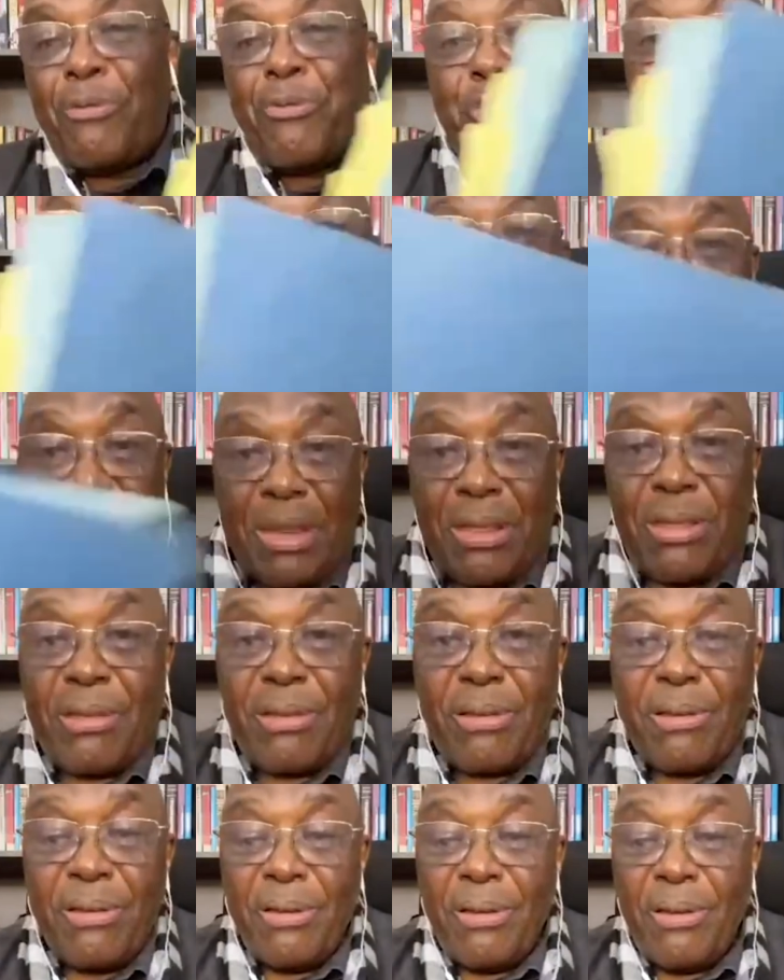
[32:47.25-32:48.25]
fear me,
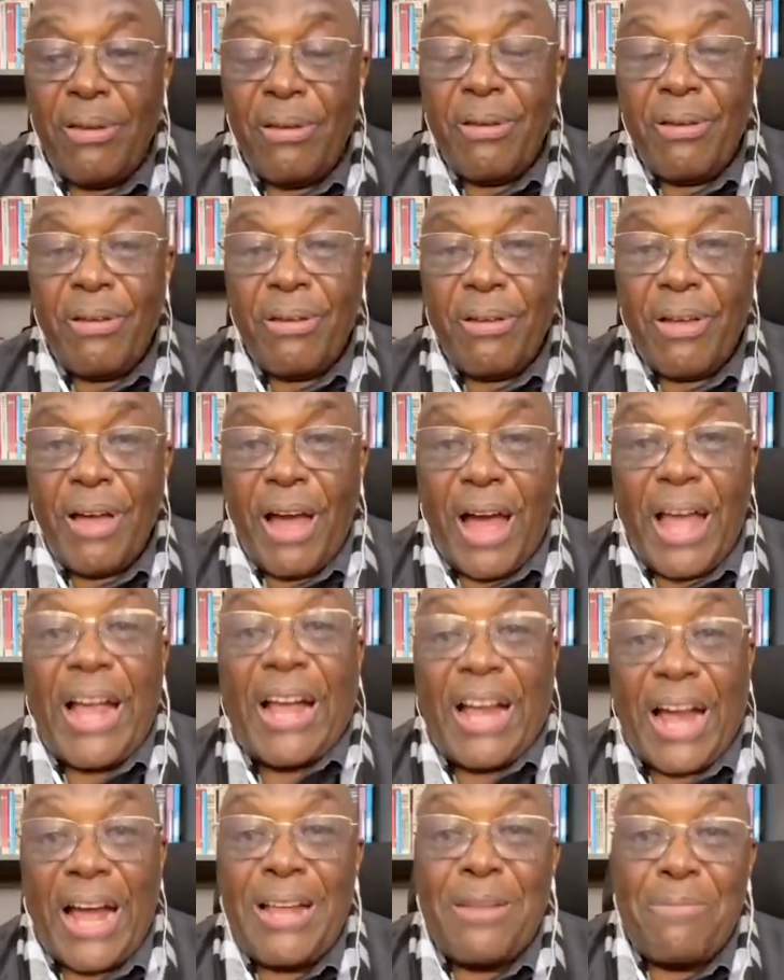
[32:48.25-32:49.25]
I
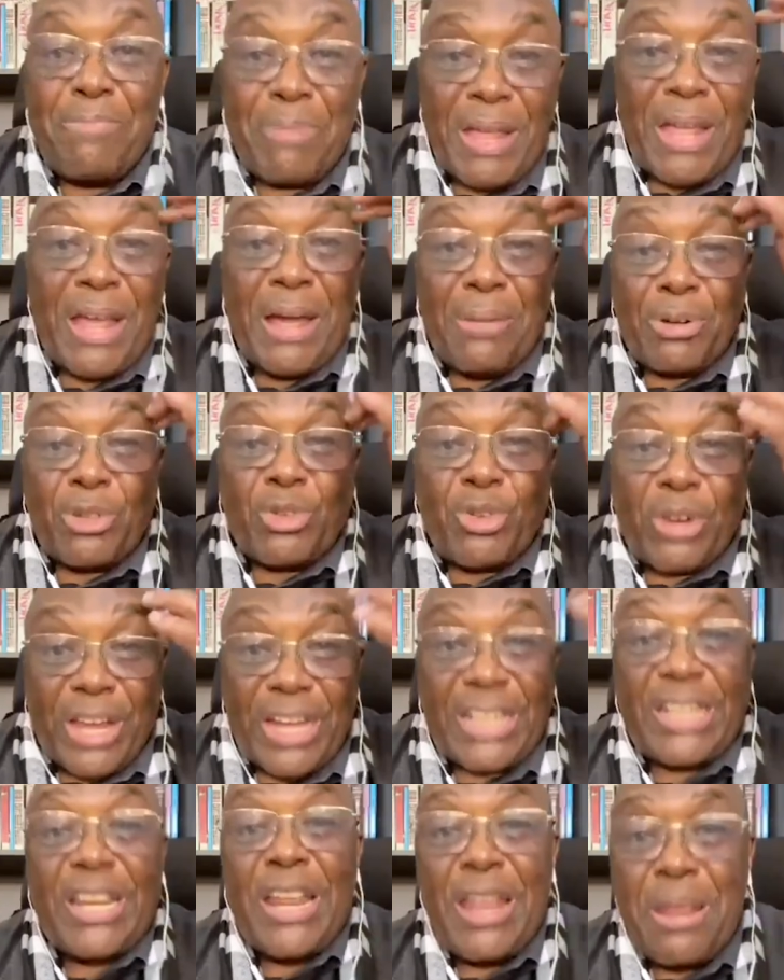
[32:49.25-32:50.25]
can be able to
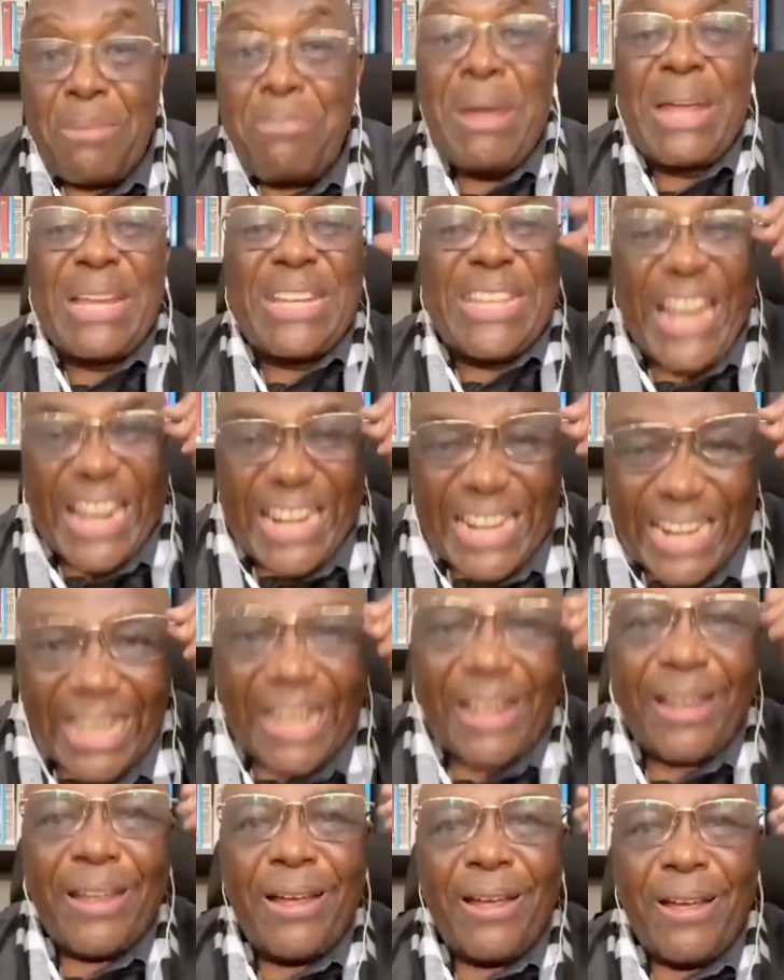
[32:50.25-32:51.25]
get
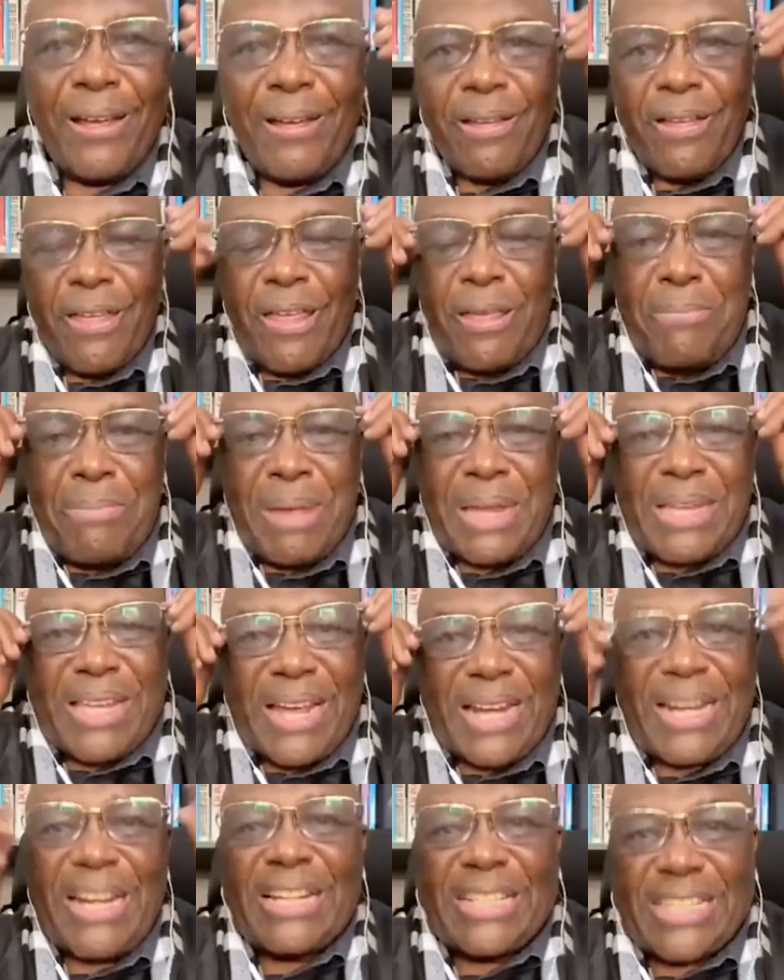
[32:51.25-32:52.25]
imagery
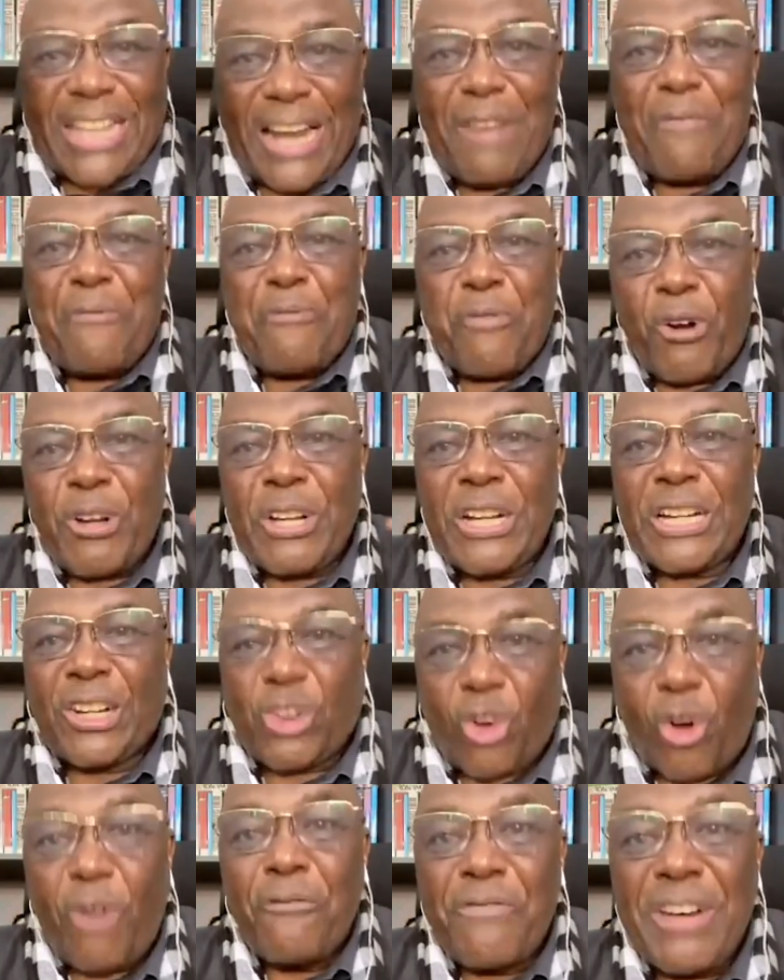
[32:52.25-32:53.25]
telephone
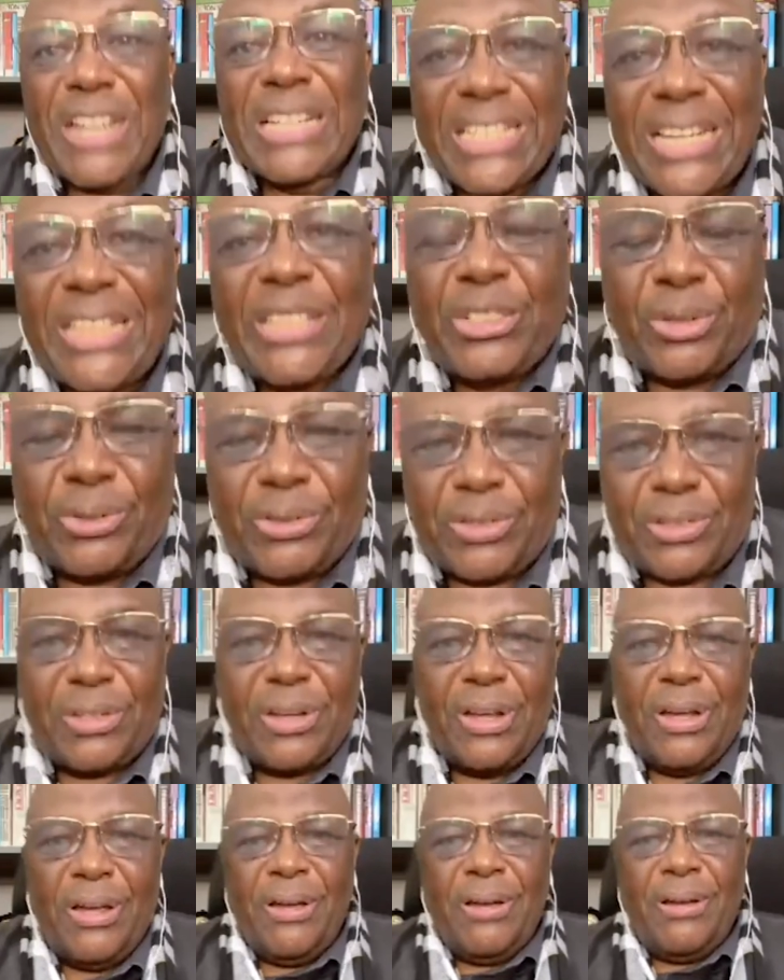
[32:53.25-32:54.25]
conversations.
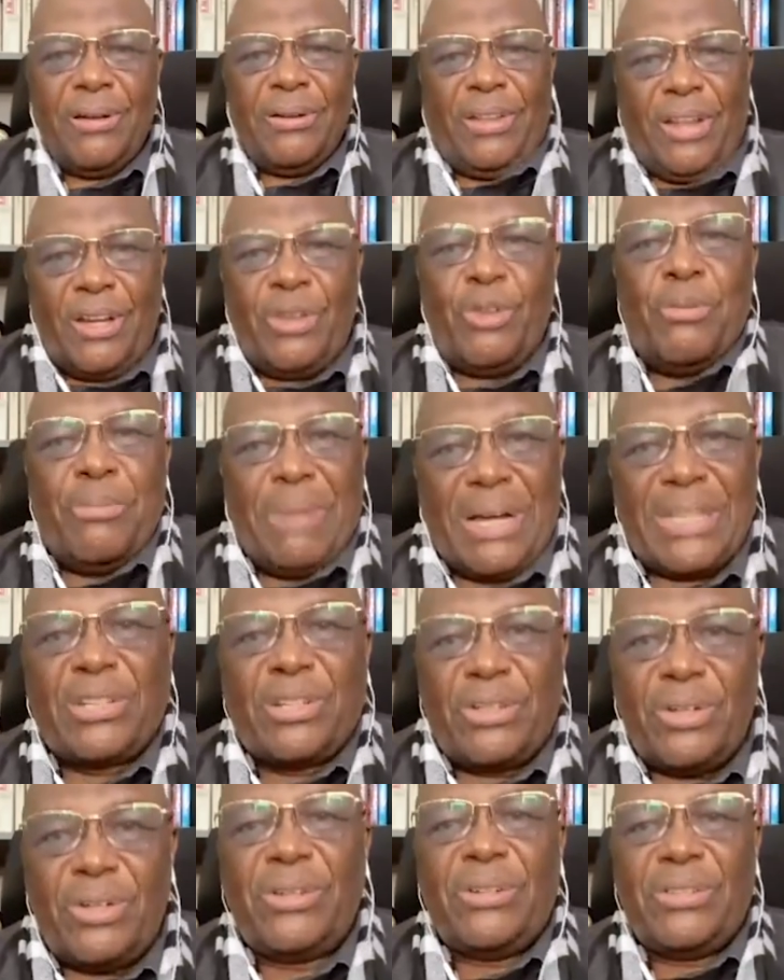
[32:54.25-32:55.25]
Then you
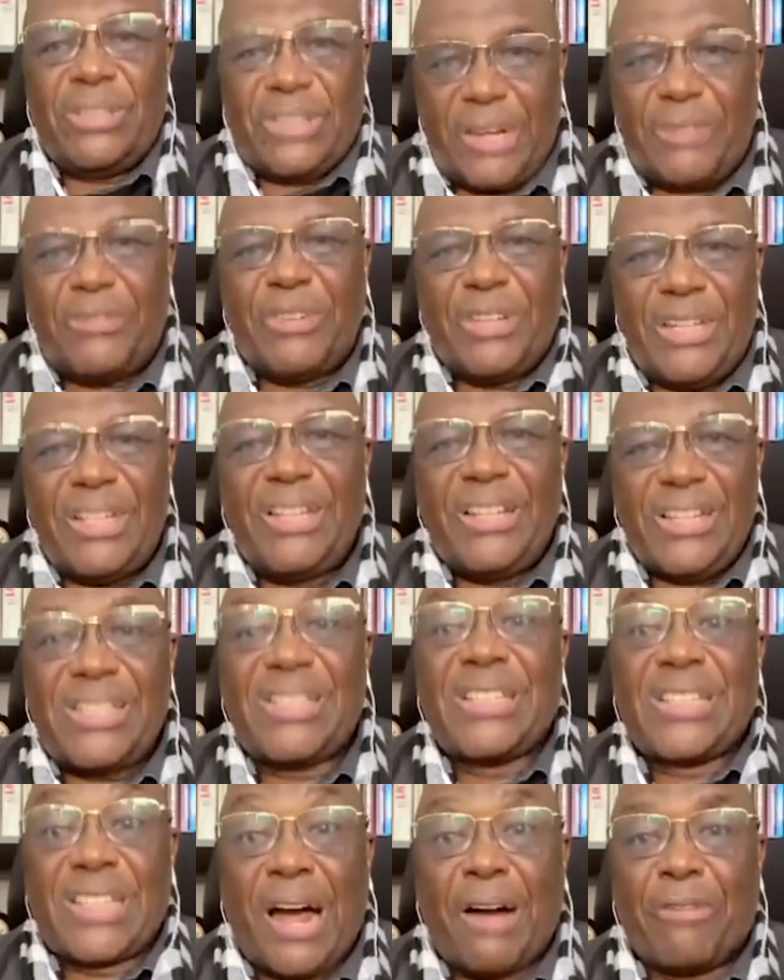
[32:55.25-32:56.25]
must know David
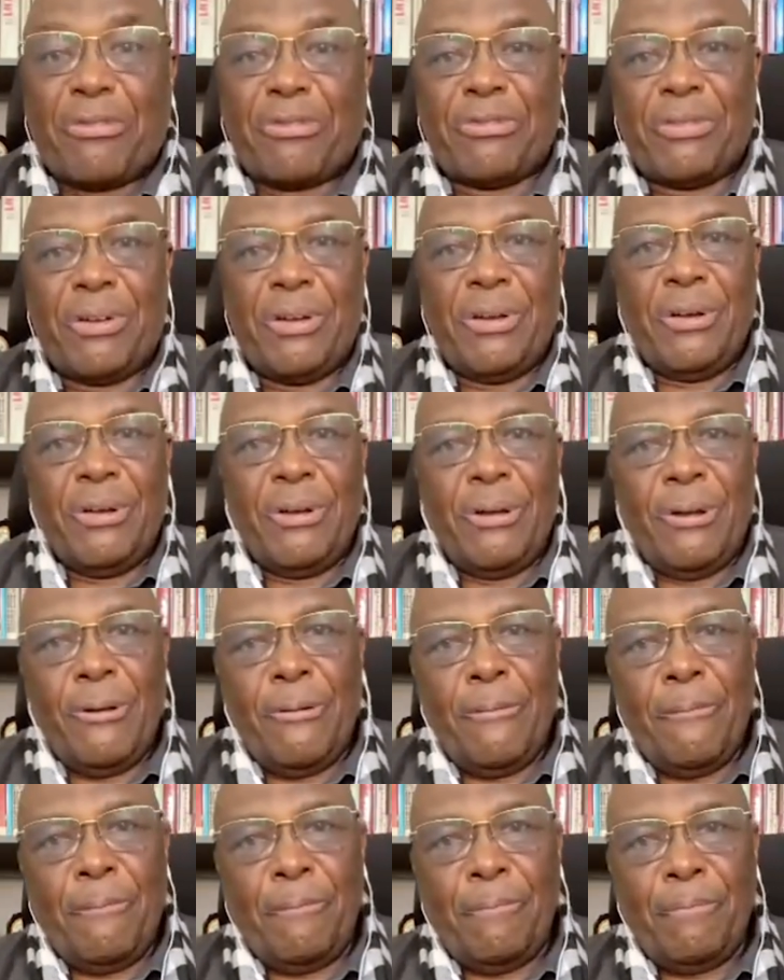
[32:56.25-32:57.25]
is tough.
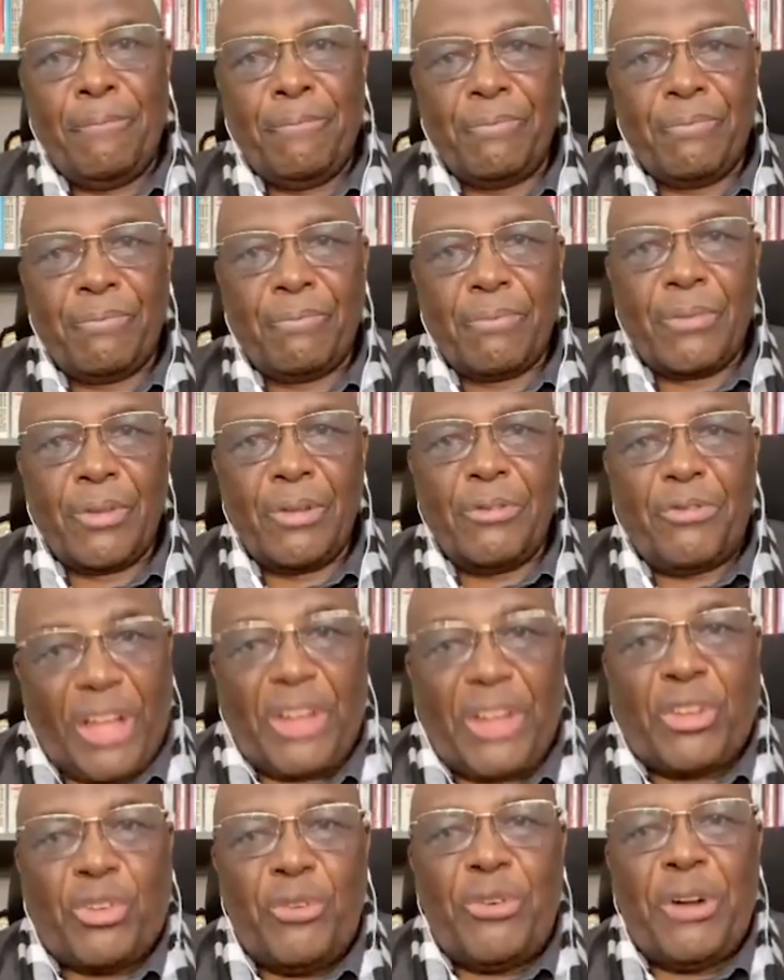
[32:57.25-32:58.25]

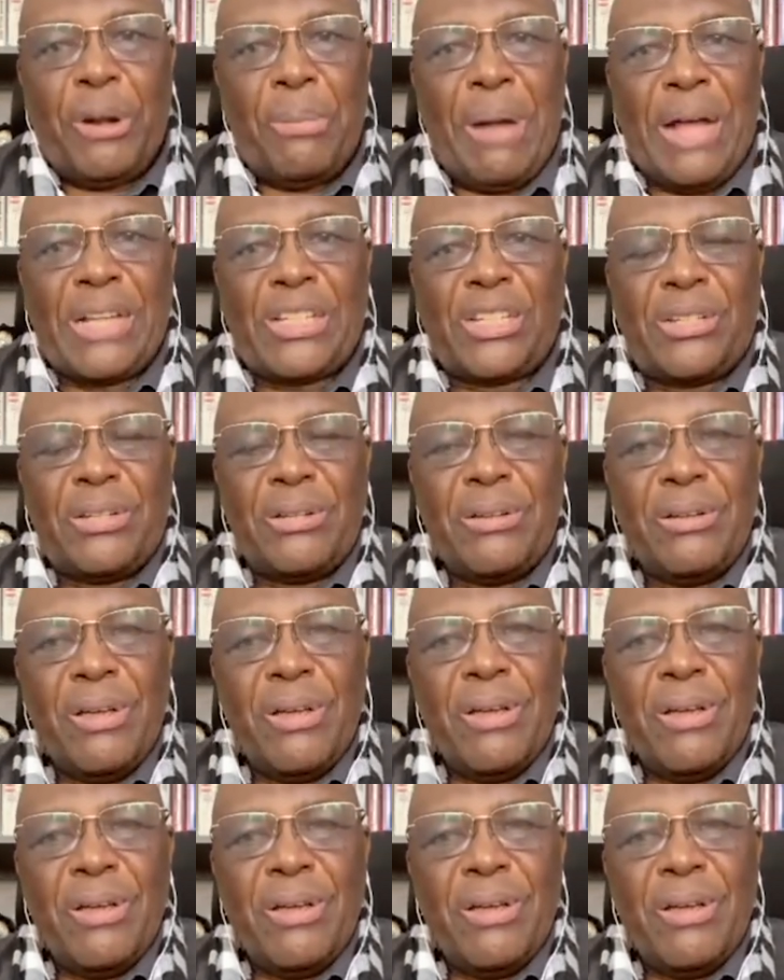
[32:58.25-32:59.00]
Thank you very much.